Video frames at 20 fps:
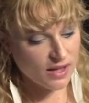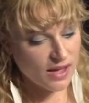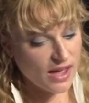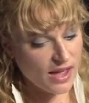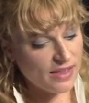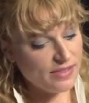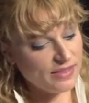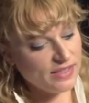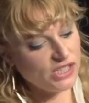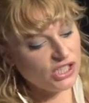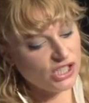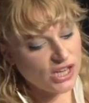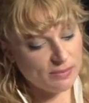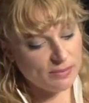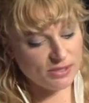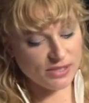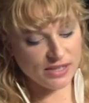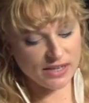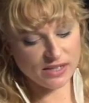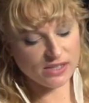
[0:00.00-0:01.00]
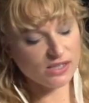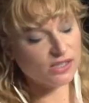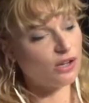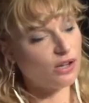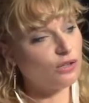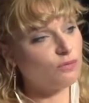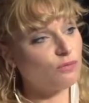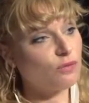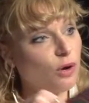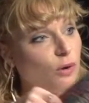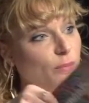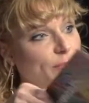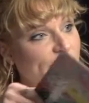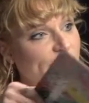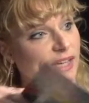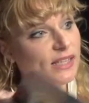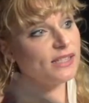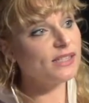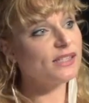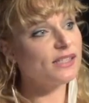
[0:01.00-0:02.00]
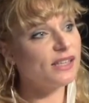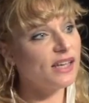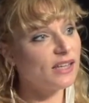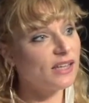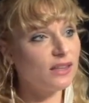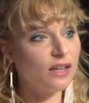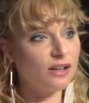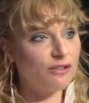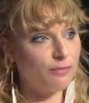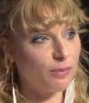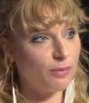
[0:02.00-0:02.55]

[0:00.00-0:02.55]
And this chapter here is called Romance and Love